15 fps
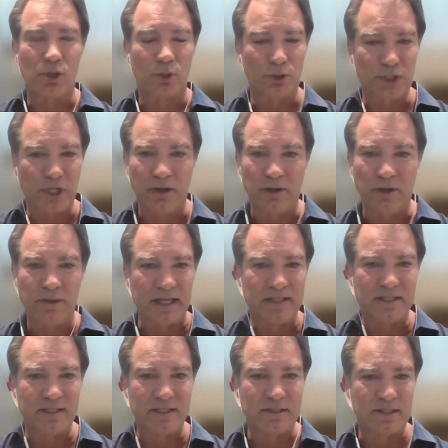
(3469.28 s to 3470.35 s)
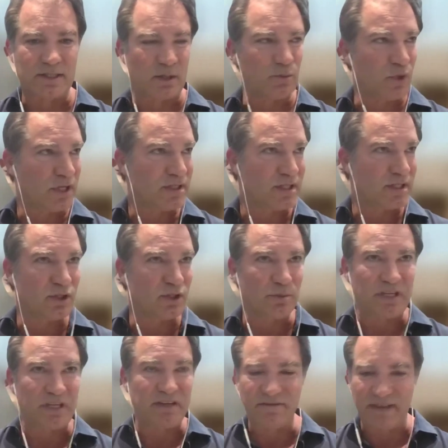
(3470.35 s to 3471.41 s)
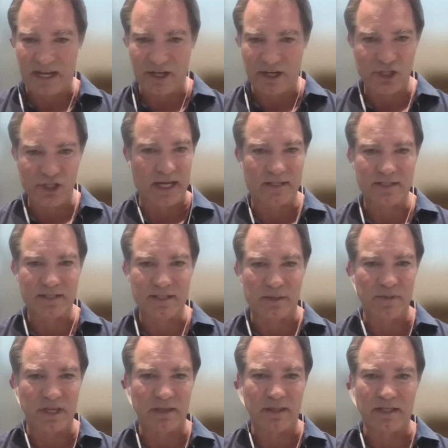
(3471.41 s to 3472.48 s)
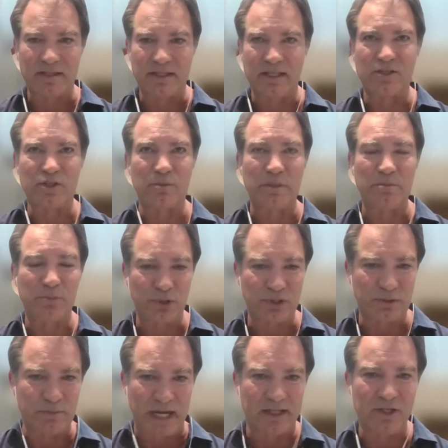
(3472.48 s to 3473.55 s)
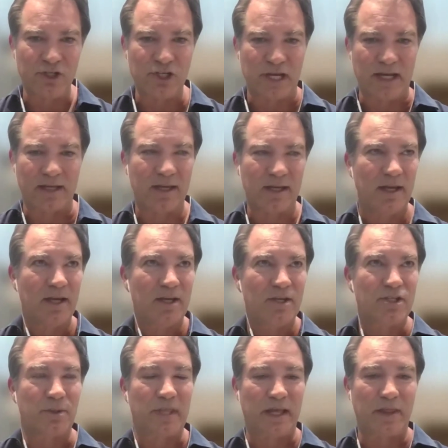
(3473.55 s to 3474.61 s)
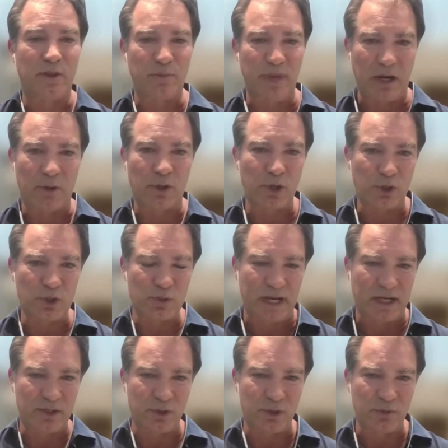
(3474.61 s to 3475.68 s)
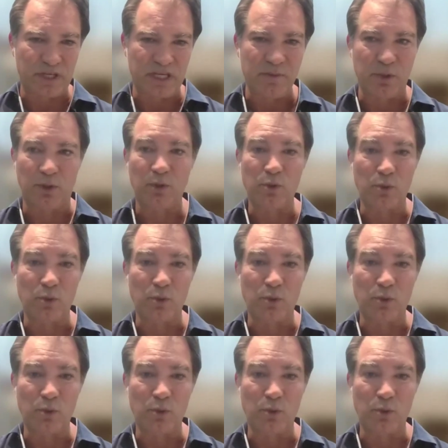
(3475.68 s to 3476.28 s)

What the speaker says: called on, that someone's need to be fact-checked, something that needs to be put back in check, so that the power goes back to the people.